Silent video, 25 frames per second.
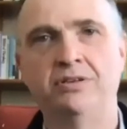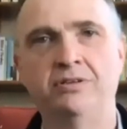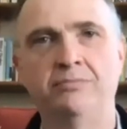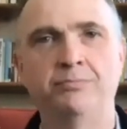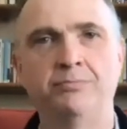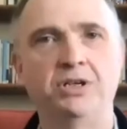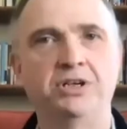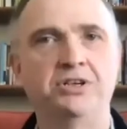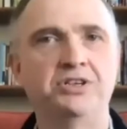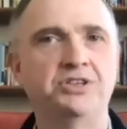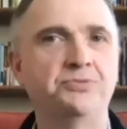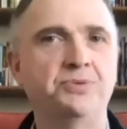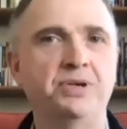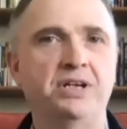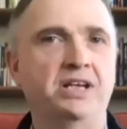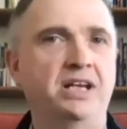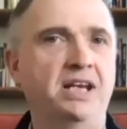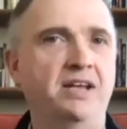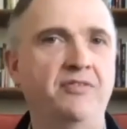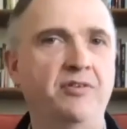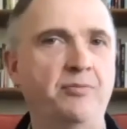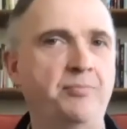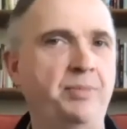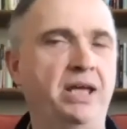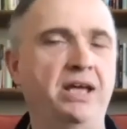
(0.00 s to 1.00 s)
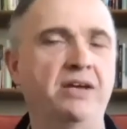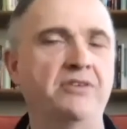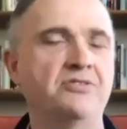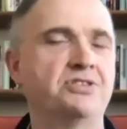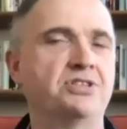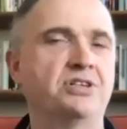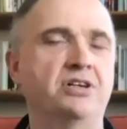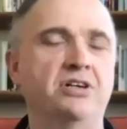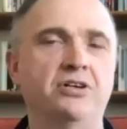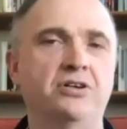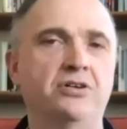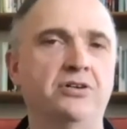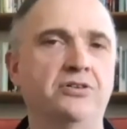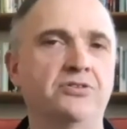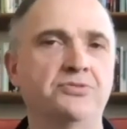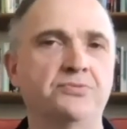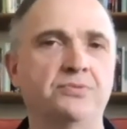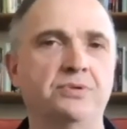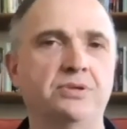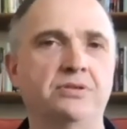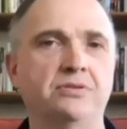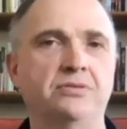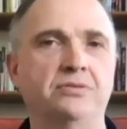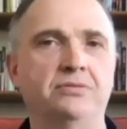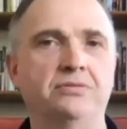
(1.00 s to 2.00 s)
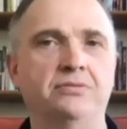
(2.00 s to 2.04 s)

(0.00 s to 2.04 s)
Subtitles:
because we can never be outside God's will.